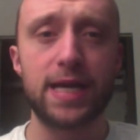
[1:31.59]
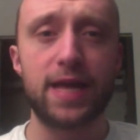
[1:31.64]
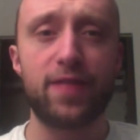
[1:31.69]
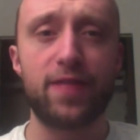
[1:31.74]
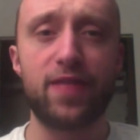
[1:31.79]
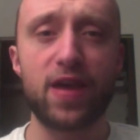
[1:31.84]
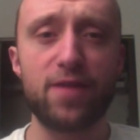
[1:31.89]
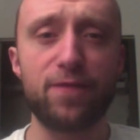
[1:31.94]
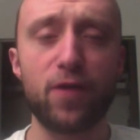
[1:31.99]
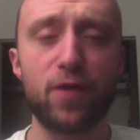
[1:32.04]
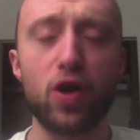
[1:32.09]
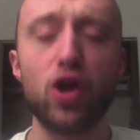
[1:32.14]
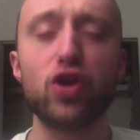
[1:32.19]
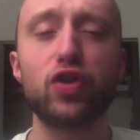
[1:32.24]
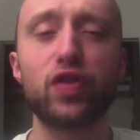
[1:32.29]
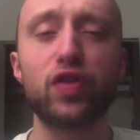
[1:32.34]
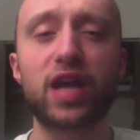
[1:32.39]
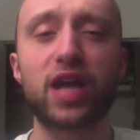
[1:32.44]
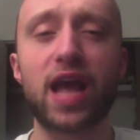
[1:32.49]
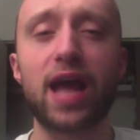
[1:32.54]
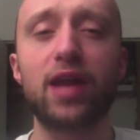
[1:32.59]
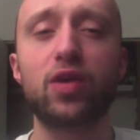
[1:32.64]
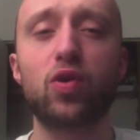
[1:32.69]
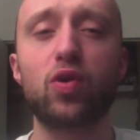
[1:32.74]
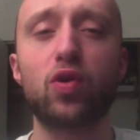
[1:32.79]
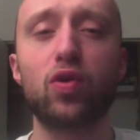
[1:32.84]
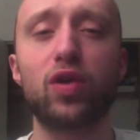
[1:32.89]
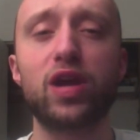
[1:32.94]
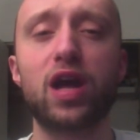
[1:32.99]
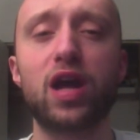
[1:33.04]
They fall under the
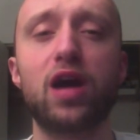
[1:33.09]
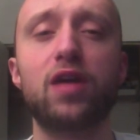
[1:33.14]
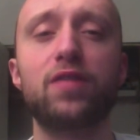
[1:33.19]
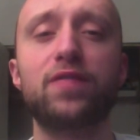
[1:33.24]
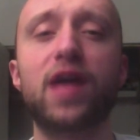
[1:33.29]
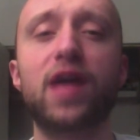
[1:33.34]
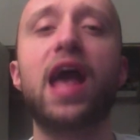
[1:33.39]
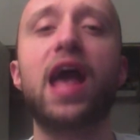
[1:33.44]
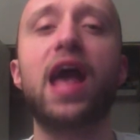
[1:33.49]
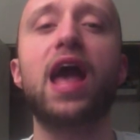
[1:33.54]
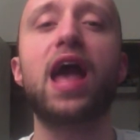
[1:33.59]
category of